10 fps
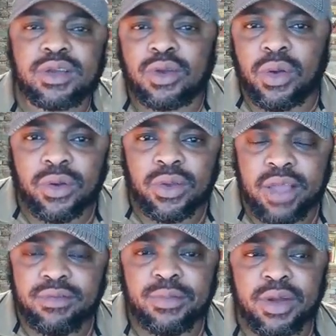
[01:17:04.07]
go.
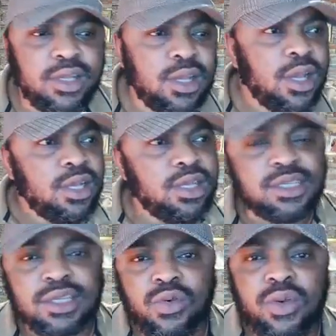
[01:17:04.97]
Everybody
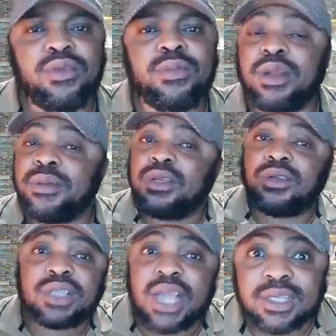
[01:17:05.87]
is Igwe. Everybody
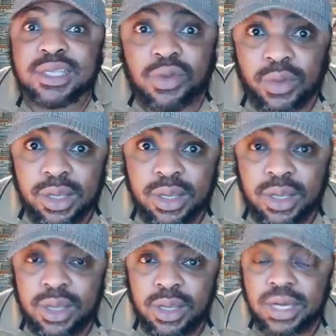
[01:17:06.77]
begins to shout Igwe.
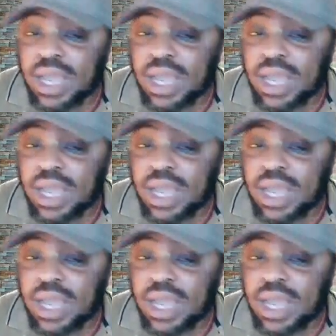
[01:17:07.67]
That's